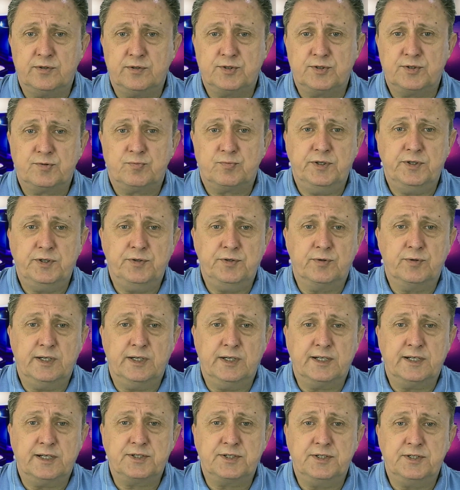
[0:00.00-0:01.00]
where you can
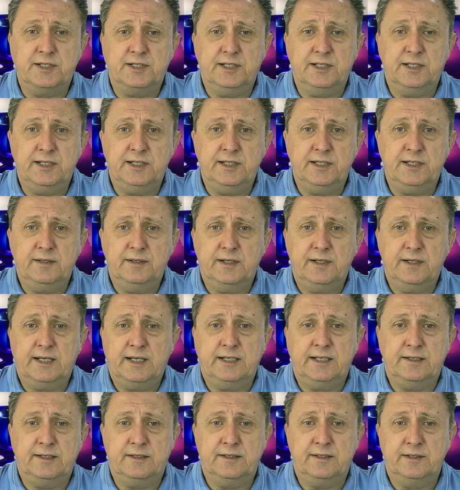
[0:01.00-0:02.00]
actually get in
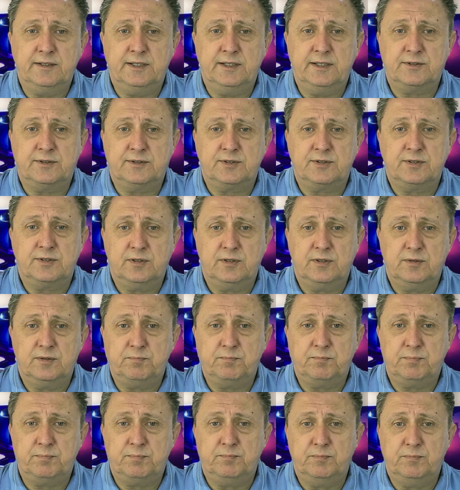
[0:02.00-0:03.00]
and get
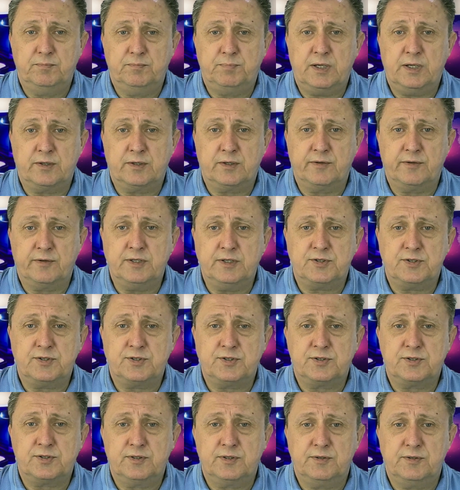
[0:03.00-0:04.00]
part of
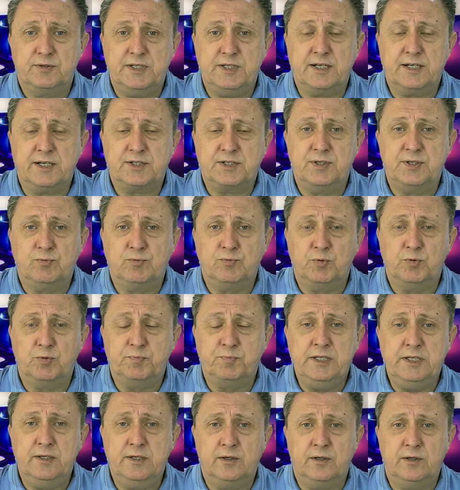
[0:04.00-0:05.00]
this. The action will
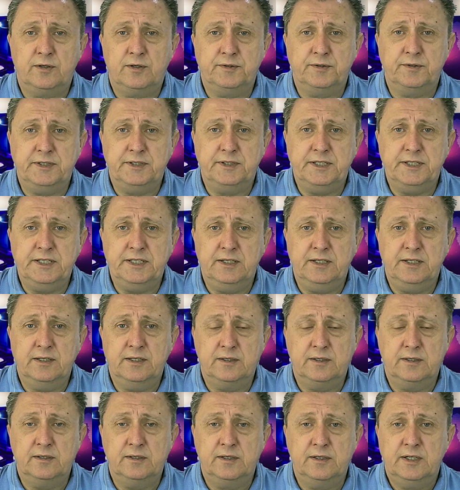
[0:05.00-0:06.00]
be on
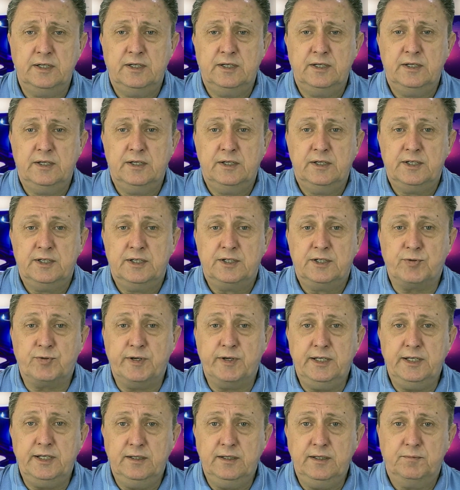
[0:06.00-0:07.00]
the
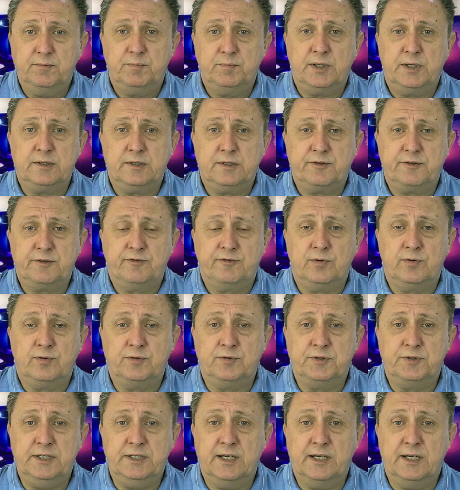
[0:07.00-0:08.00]
trading part for
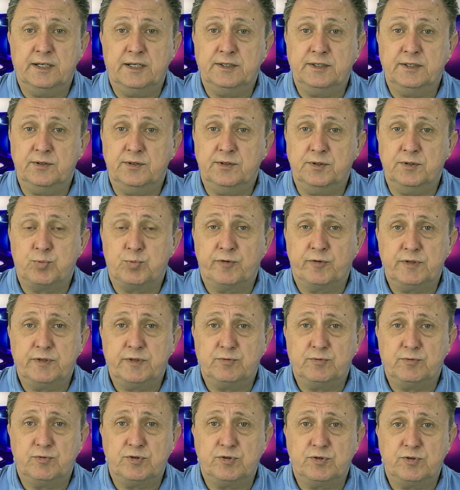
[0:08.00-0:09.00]
either the profit
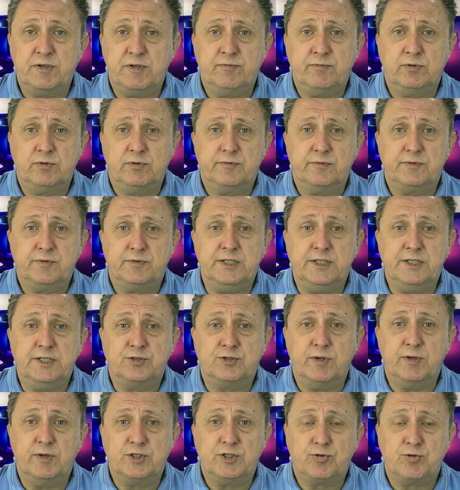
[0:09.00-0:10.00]
retriever, the
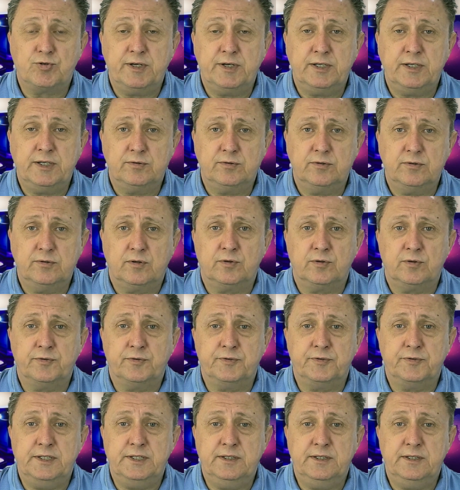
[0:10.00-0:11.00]
trend trader, or
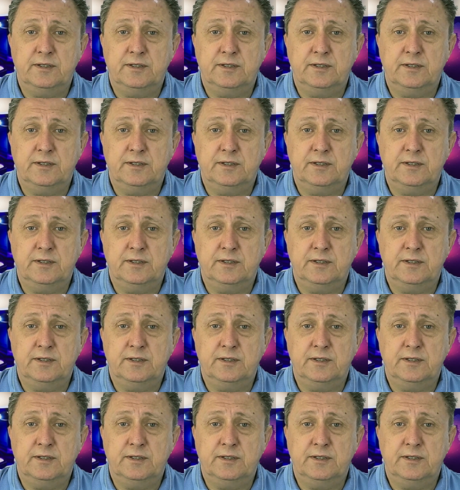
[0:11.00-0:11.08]
the